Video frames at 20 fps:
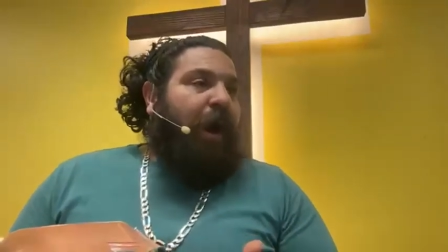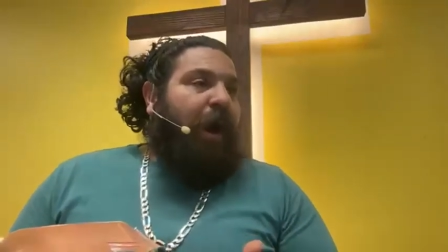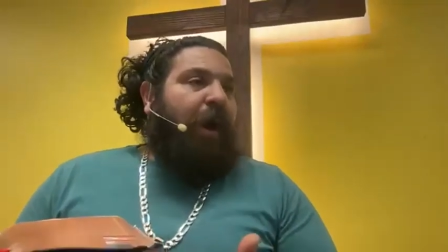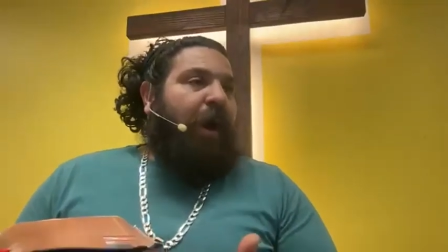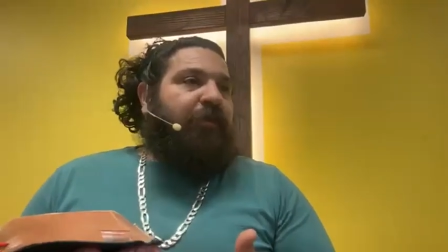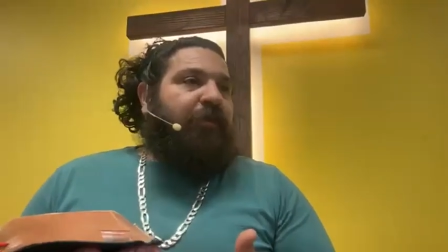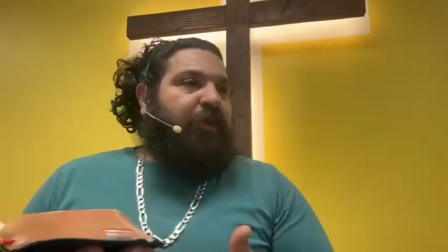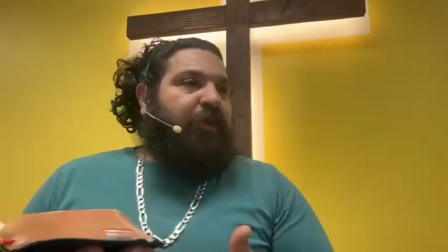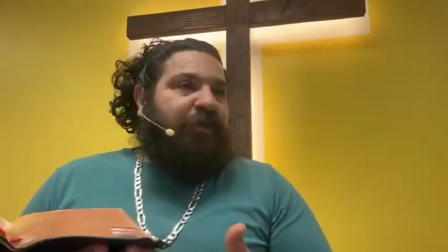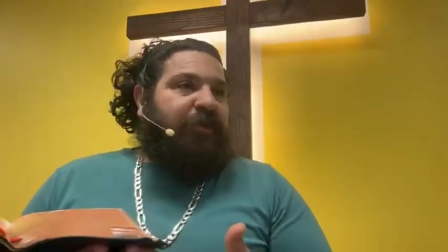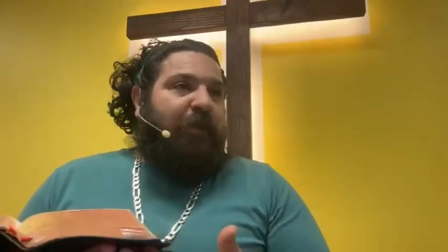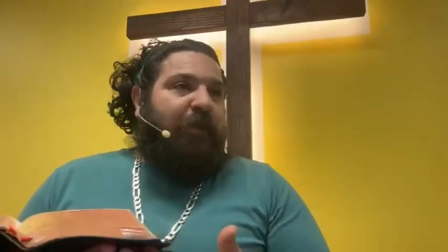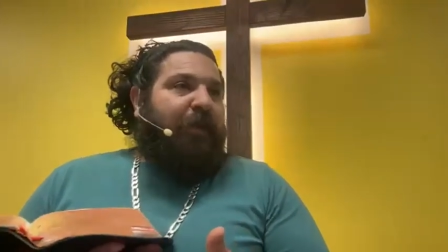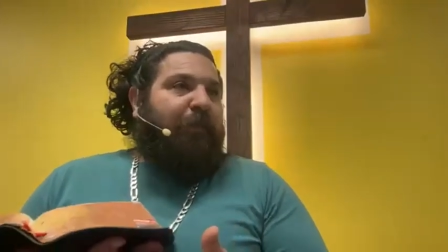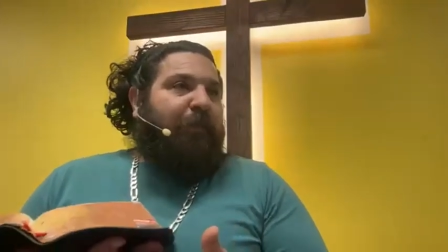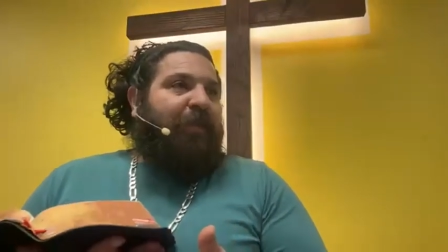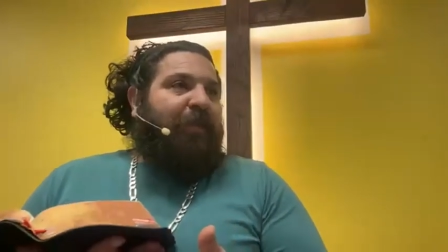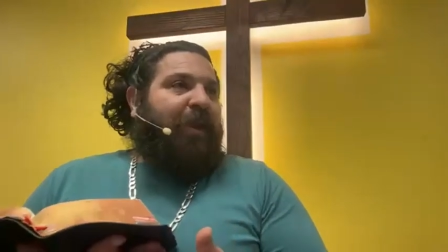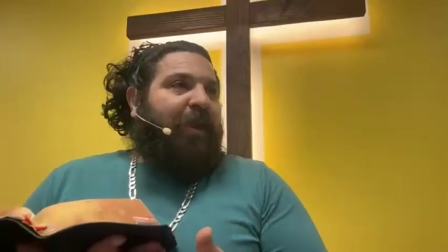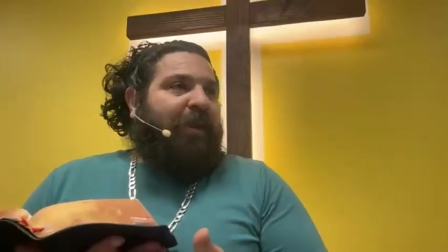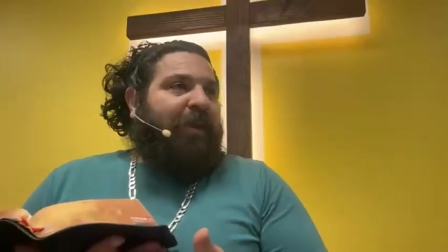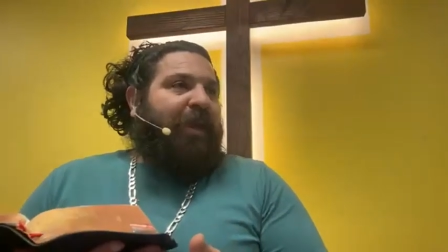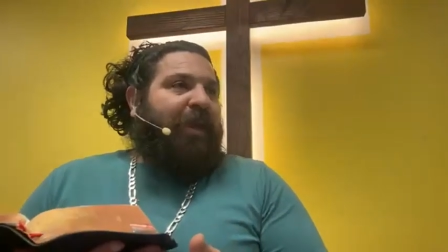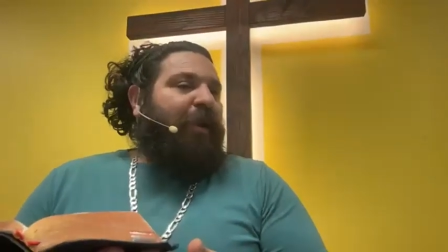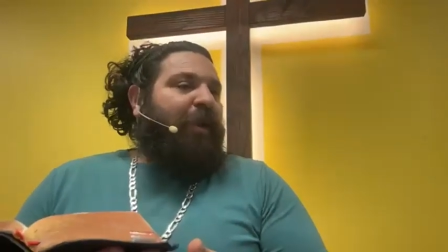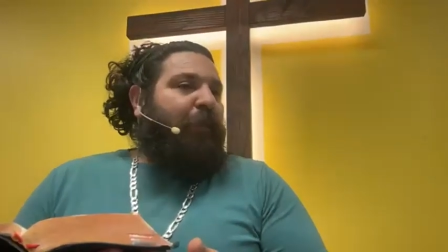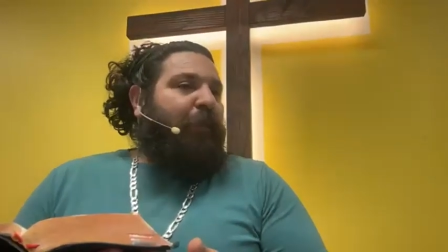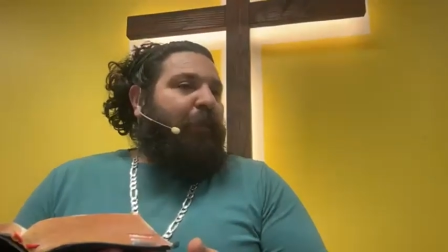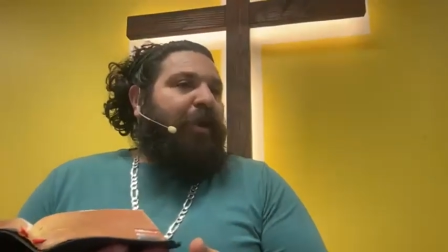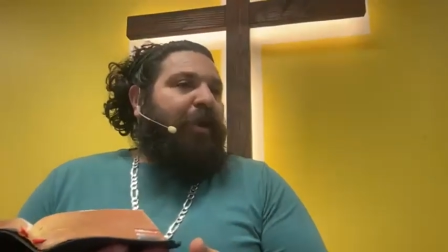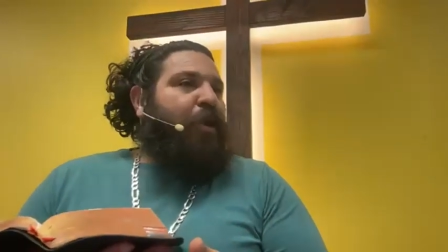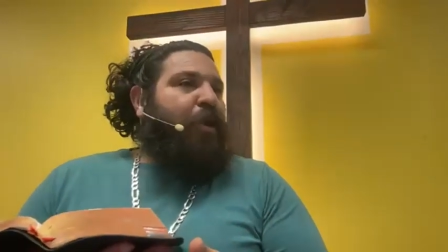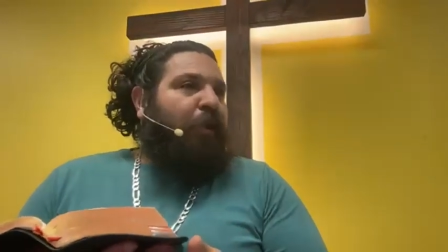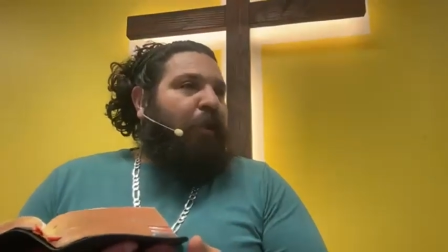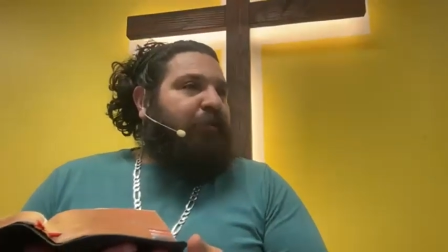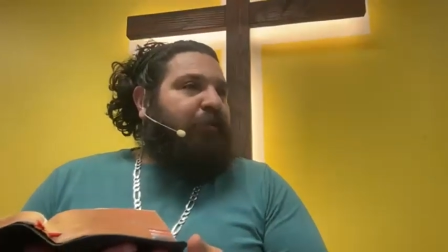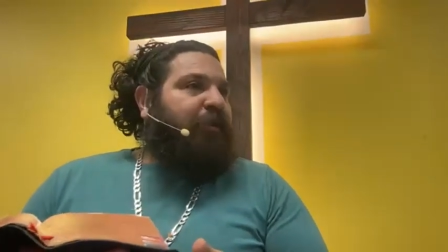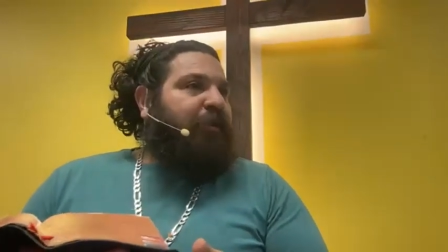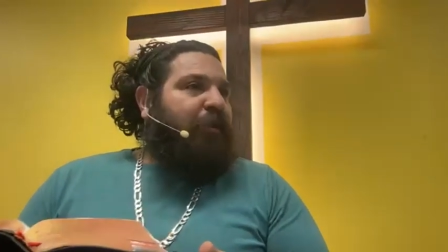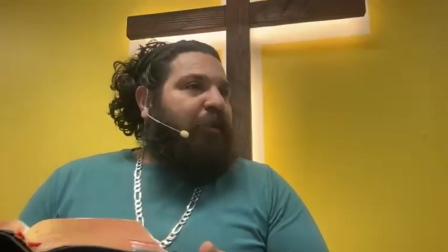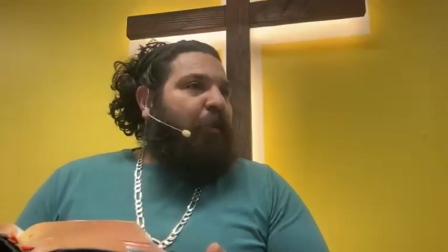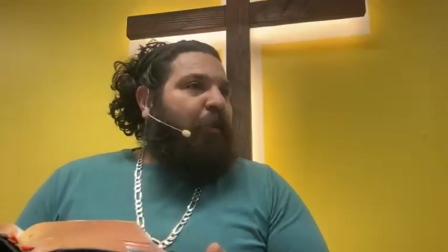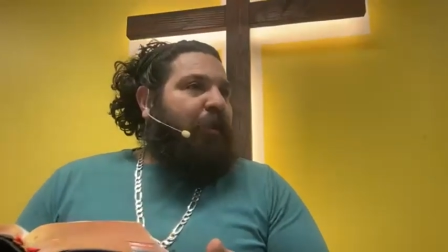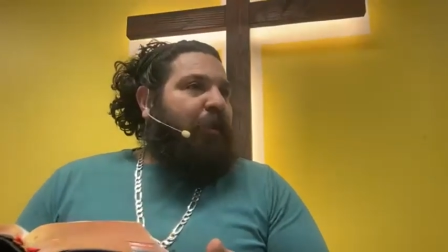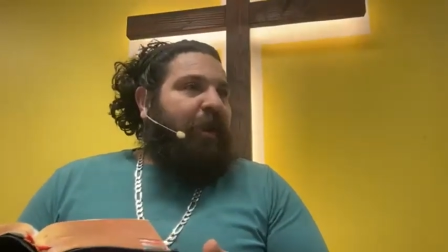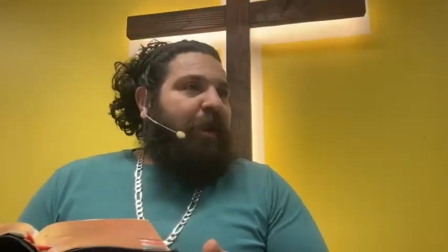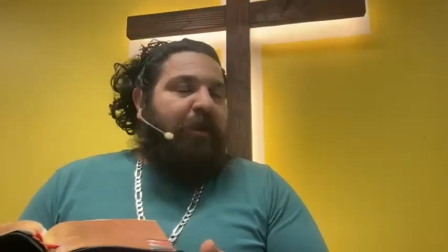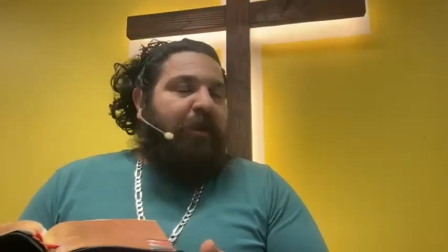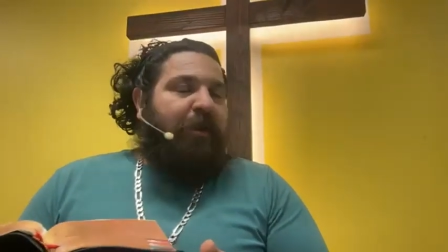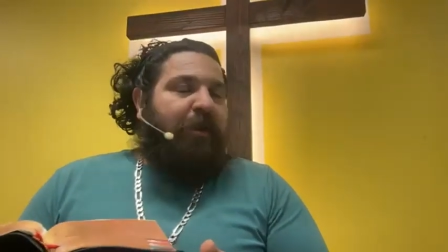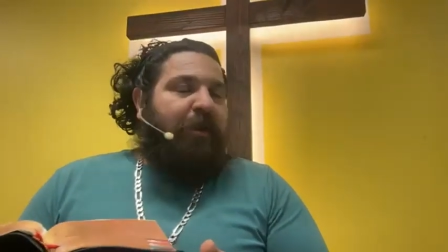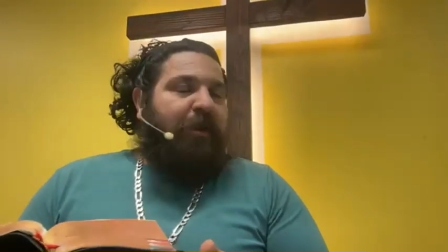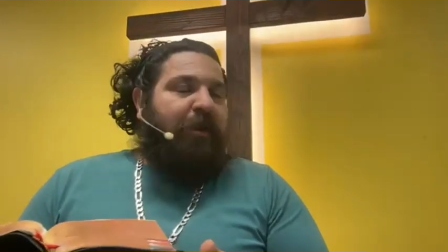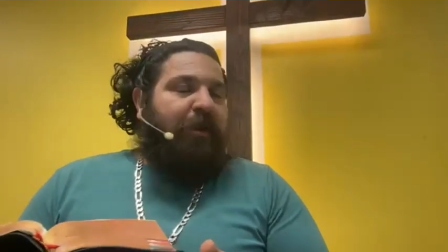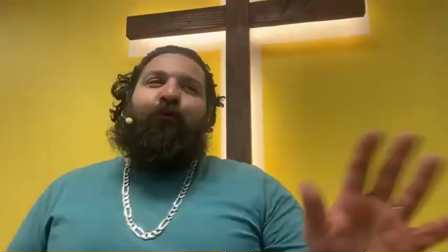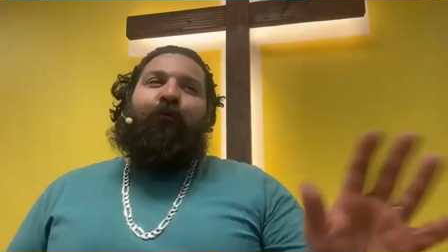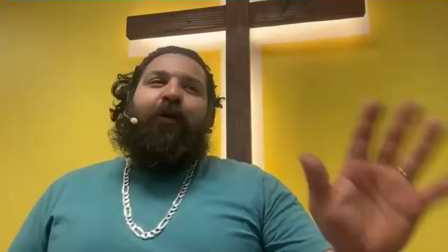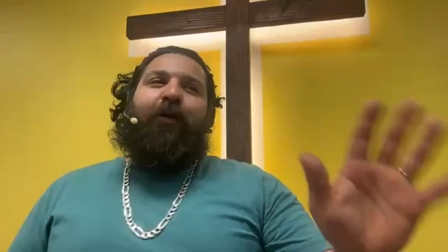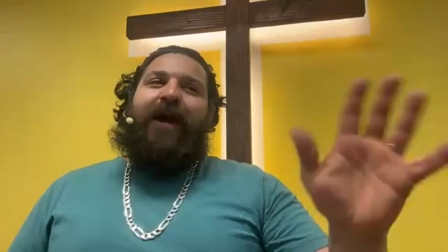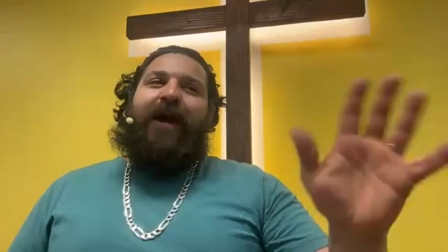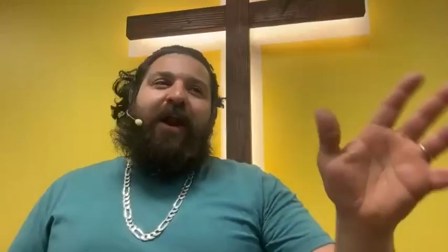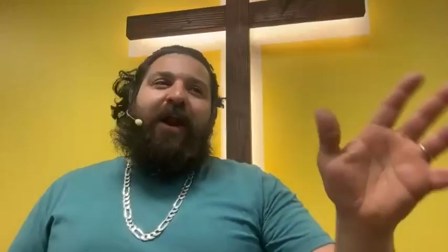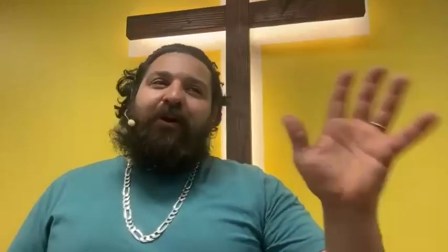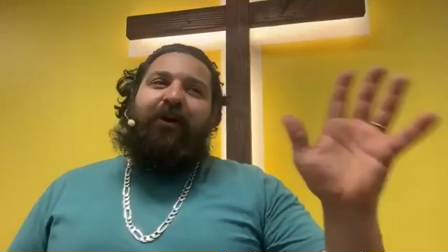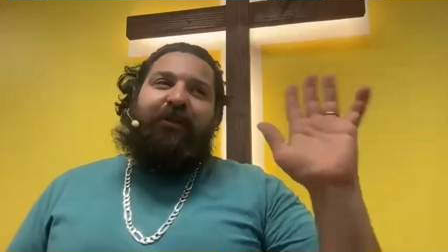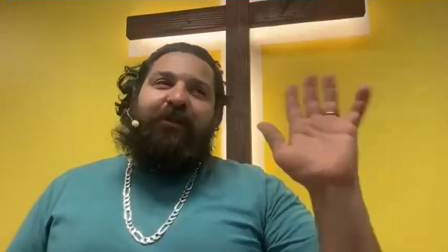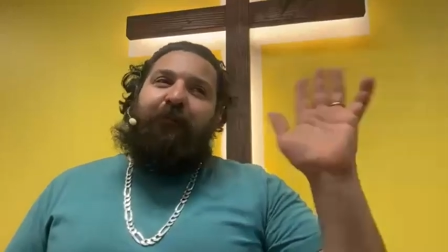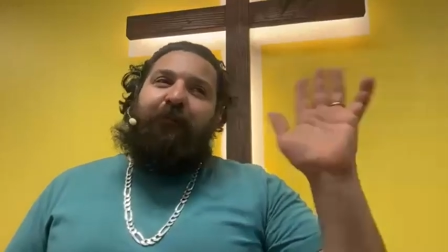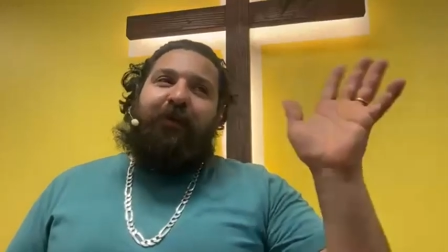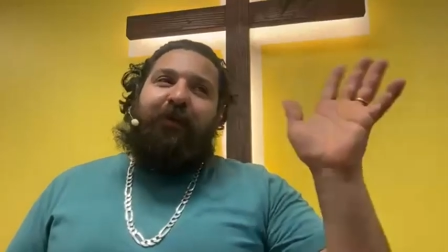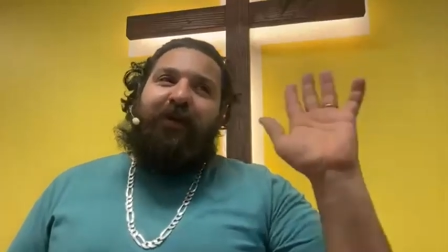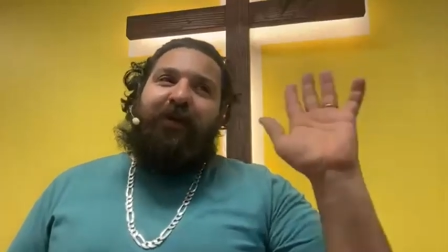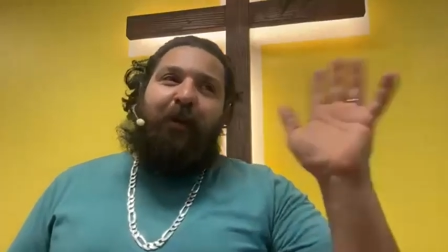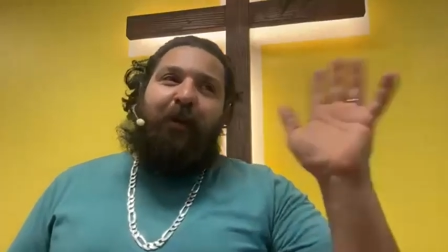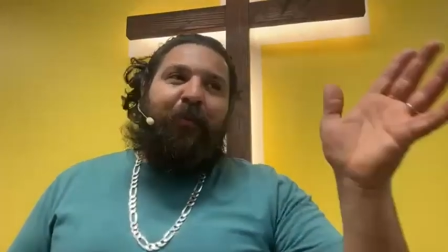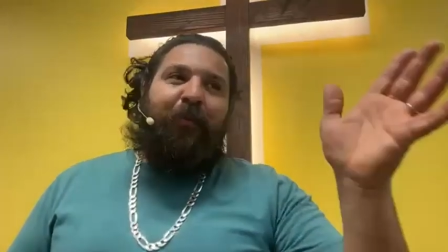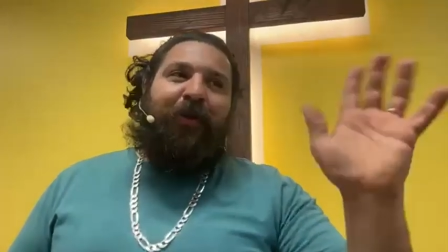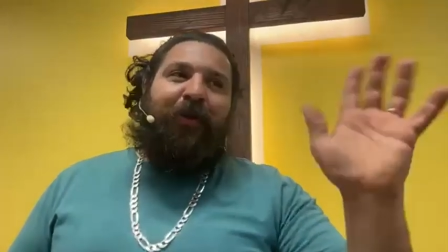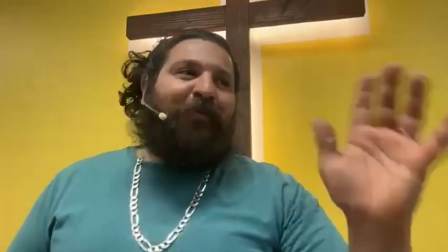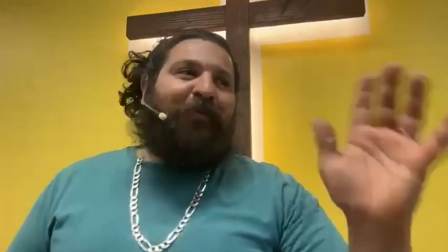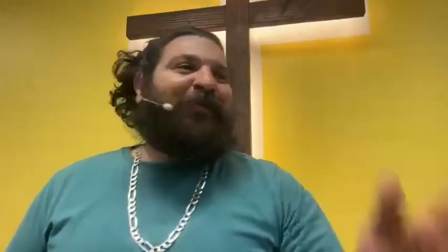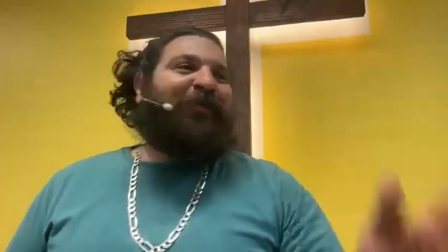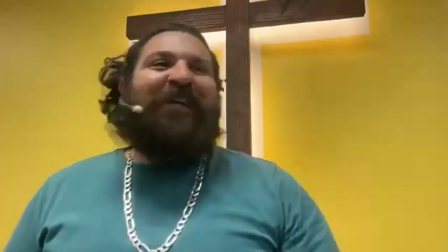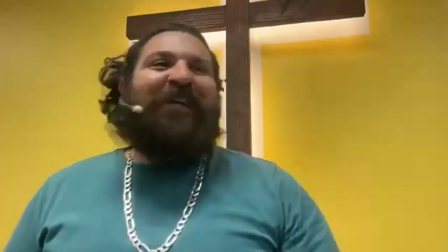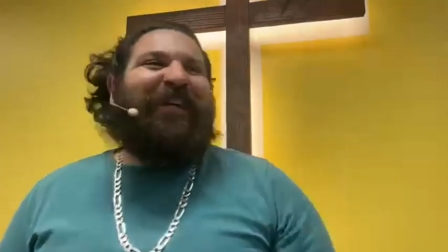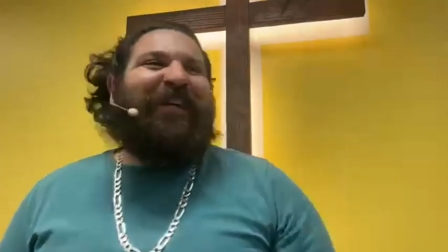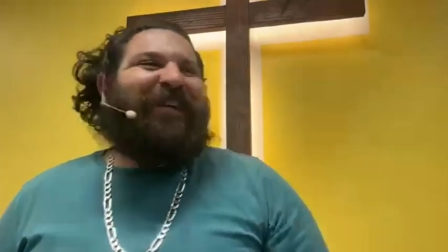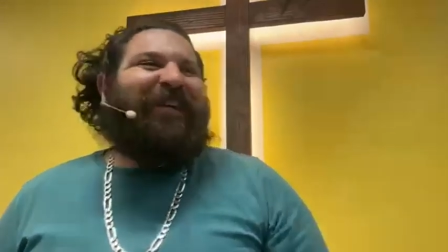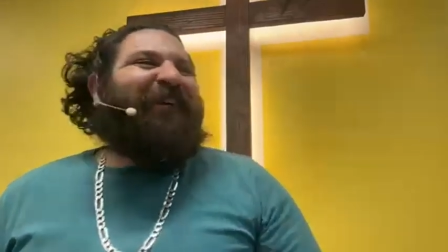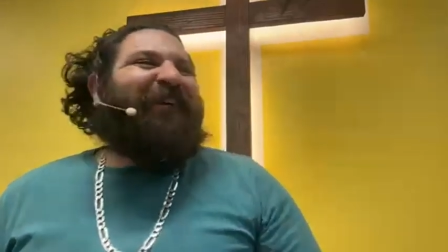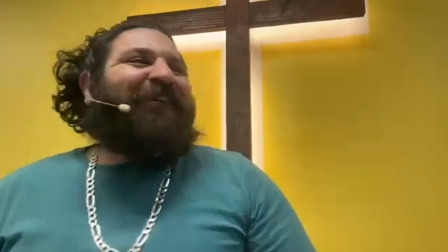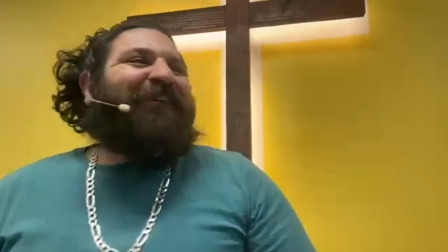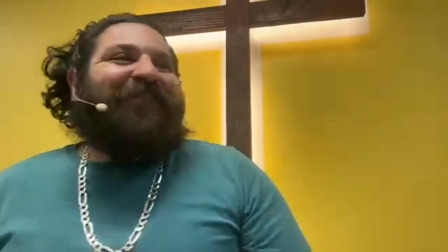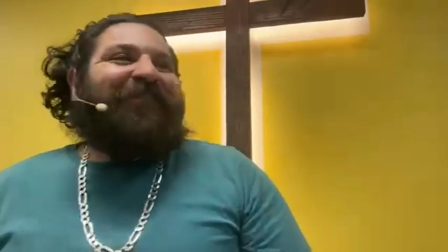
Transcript: Oh, there's some people that get on my nerves a little bit and more hairs up on top of your I'm just kidding.